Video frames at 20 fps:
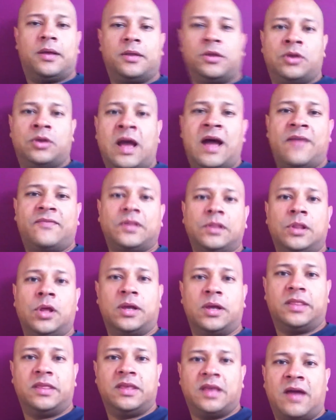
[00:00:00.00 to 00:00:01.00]
you have to
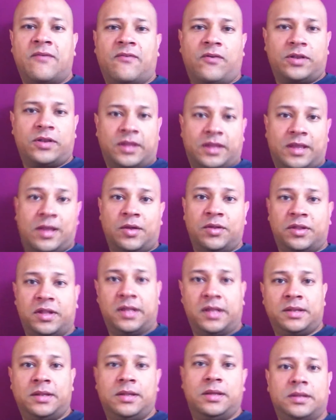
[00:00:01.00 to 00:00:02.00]
look at the effort that goes
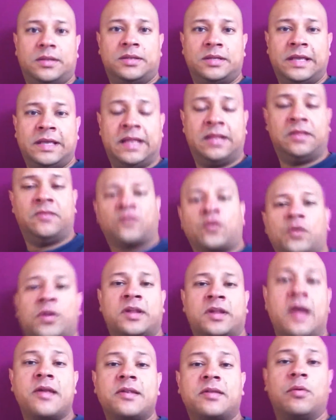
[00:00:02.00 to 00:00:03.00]
in to getting the
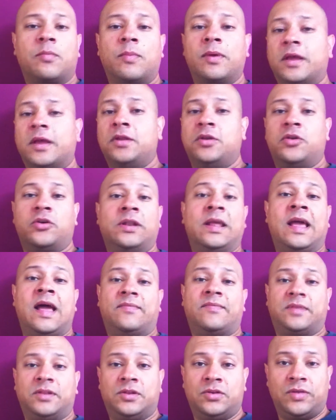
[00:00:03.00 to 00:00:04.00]
first customer because you're going to
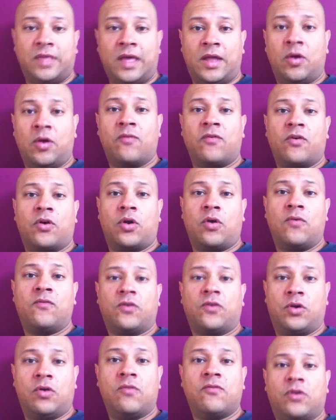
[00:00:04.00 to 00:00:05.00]
have to do that over and
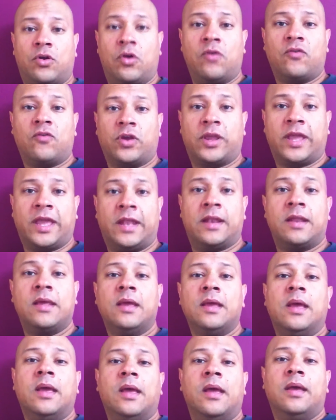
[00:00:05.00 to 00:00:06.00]
over and over and over again,
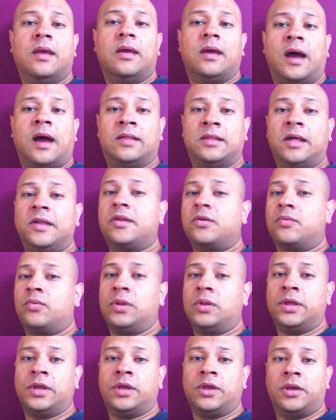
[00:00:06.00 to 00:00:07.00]
unless you're
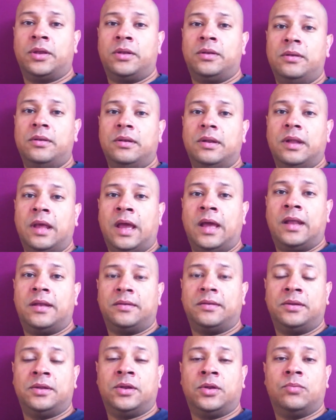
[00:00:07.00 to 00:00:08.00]
really good
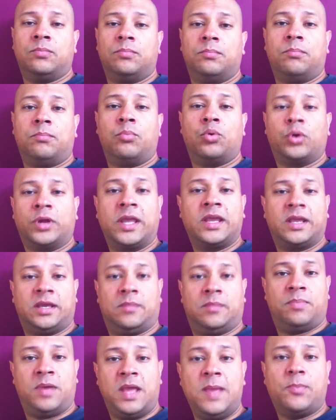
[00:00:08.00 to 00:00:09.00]
at bringing
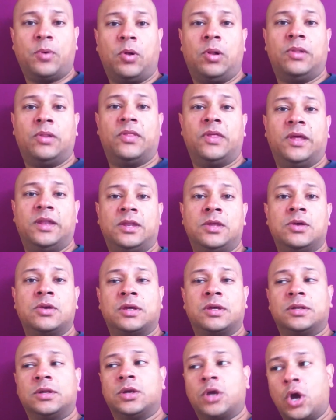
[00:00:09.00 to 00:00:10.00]
in people that you
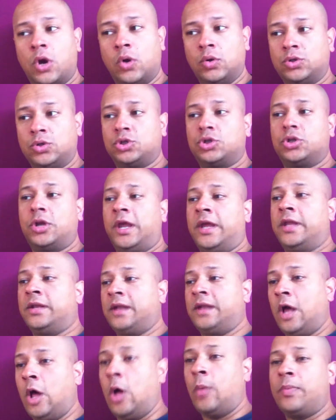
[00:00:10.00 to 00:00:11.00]
can coach and
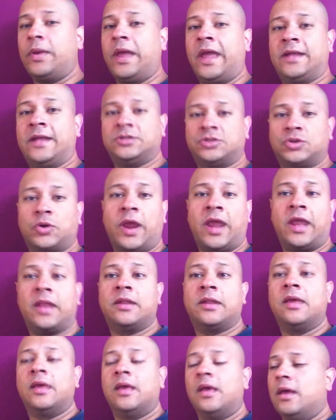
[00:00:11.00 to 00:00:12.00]
help and
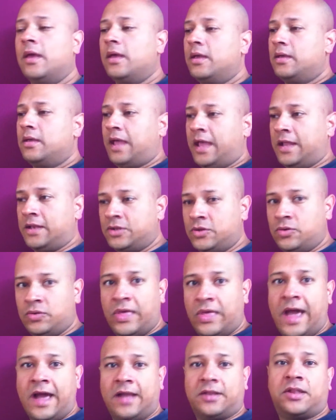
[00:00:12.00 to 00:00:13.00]
train and do
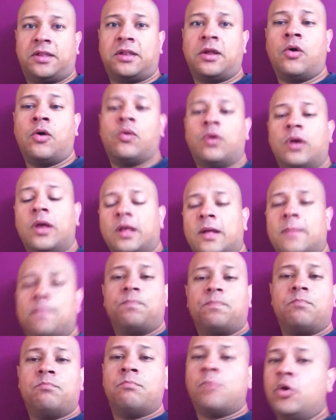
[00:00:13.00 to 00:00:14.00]
that. So
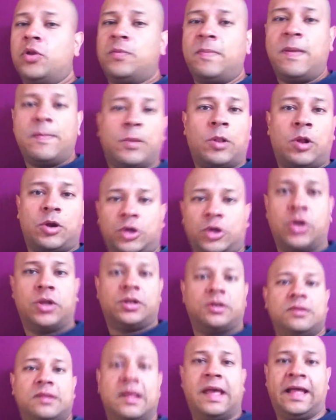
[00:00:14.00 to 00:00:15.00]
most people aren't
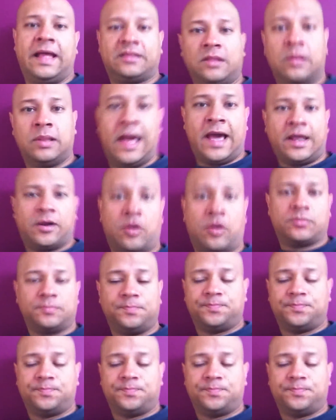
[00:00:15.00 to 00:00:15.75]
good at the latter.